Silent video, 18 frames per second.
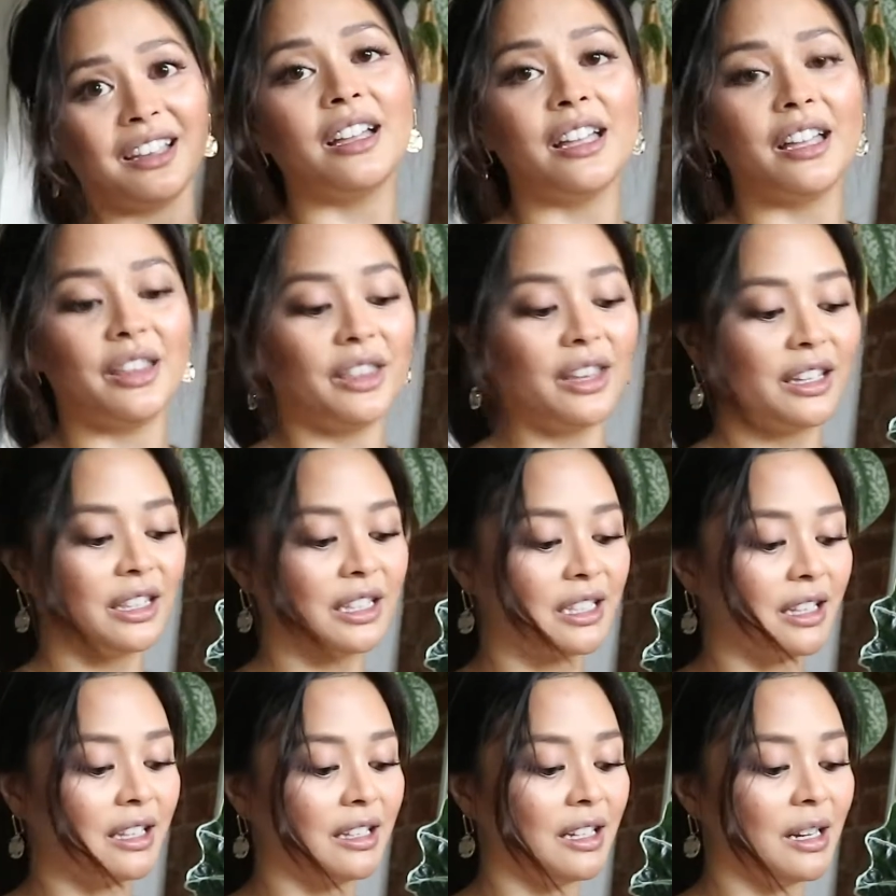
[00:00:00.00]
Again, that's
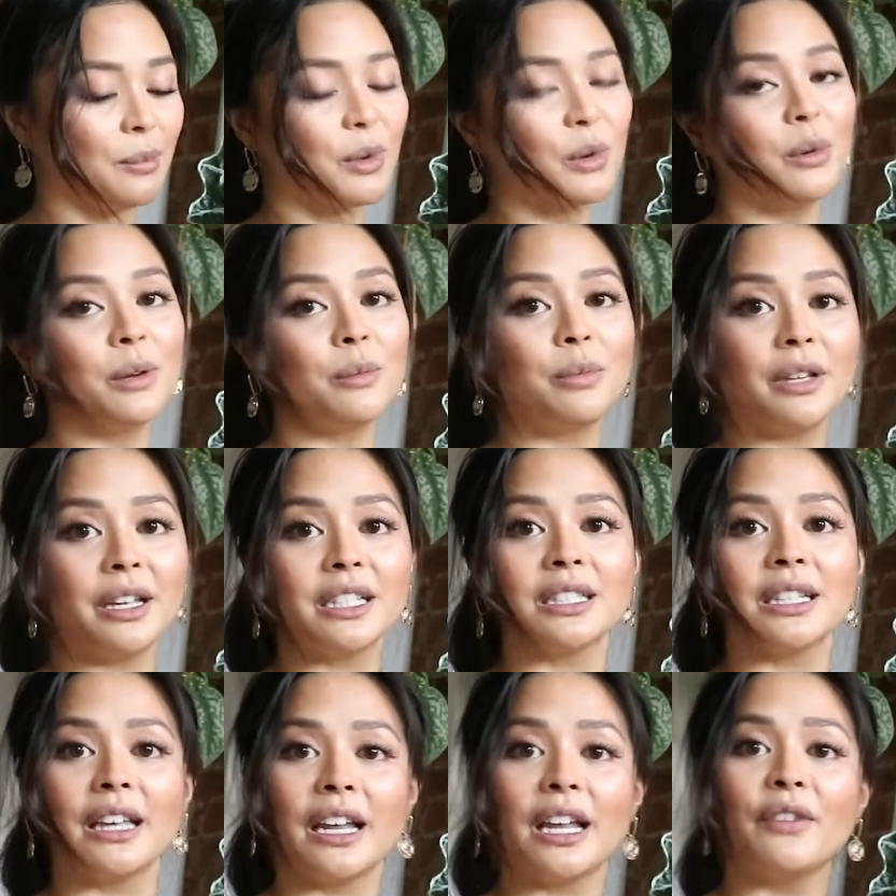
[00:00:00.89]
the #1
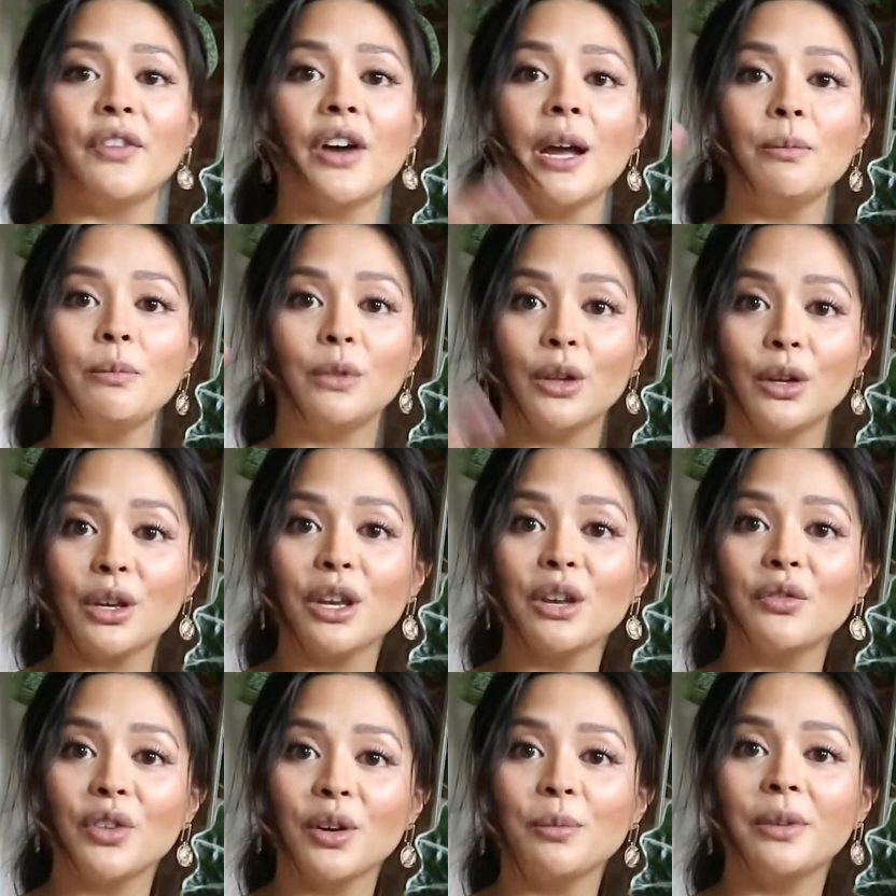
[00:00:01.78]
place. Like if I'm
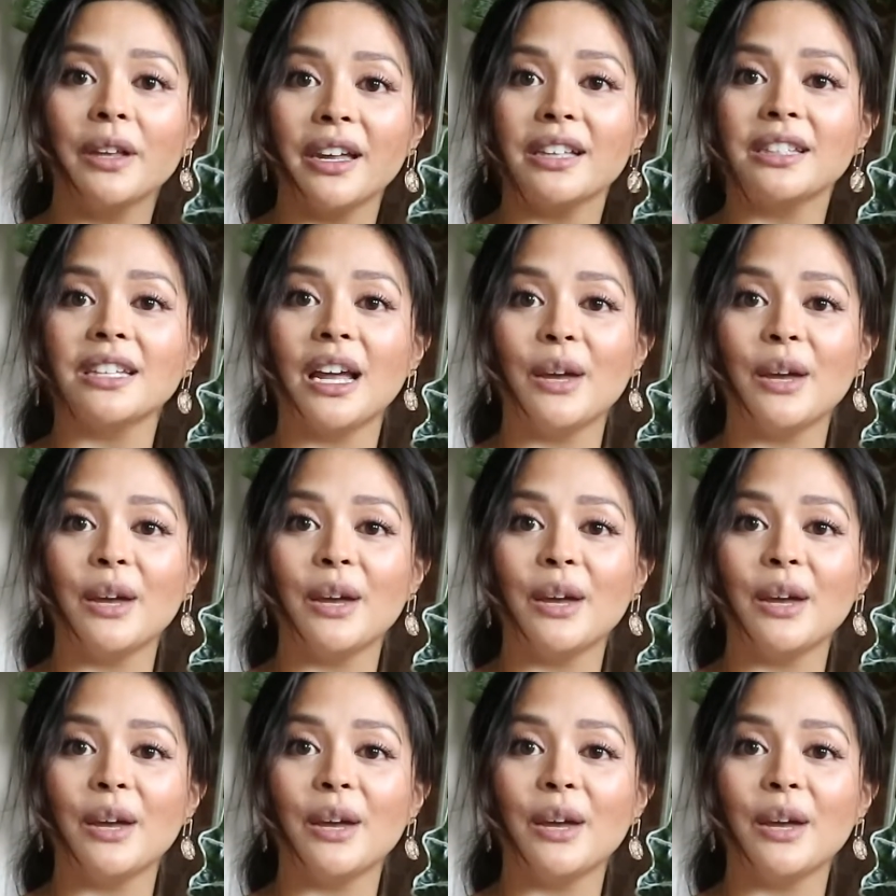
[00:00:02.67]
looking for plants,